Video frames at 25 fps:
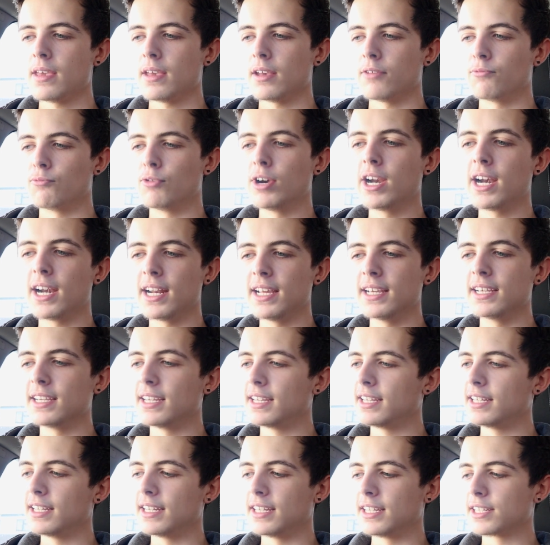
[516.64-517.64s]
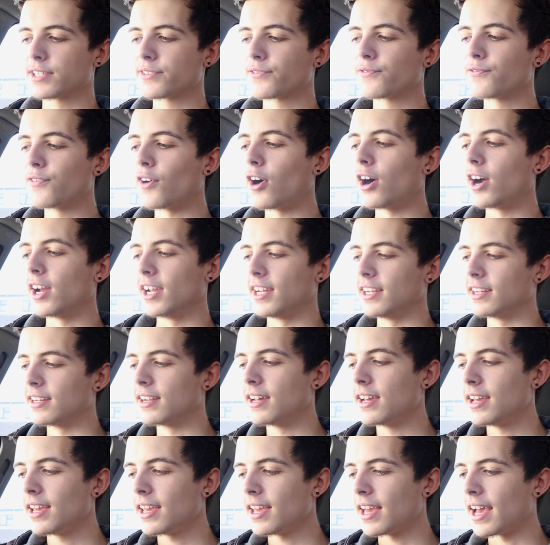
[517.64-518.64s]
really, it's
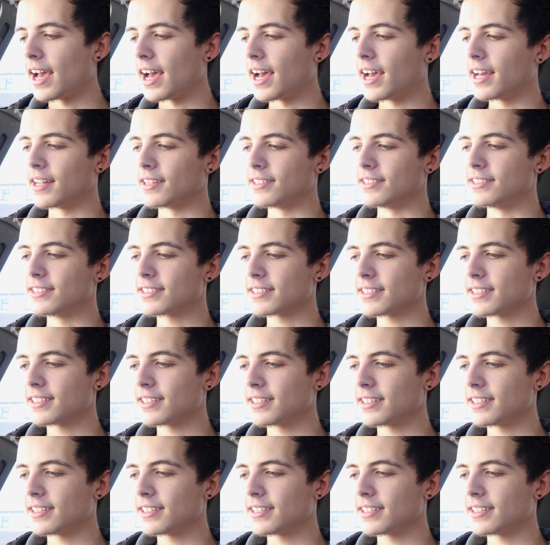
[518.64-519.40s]
fine. And